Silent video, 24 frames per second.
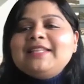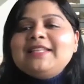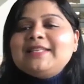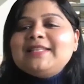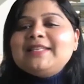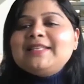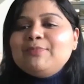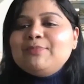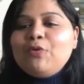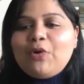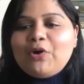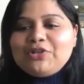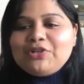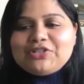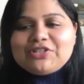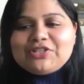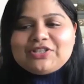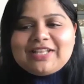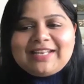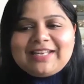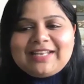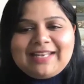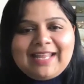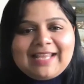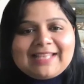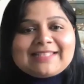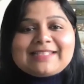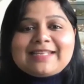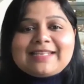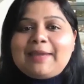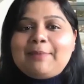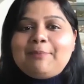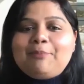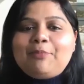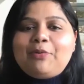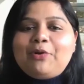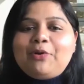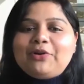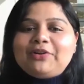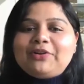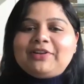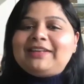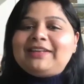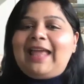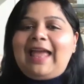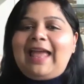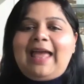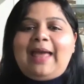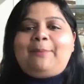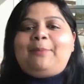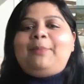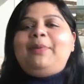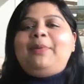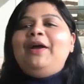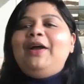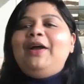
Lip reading: move on to the next important app.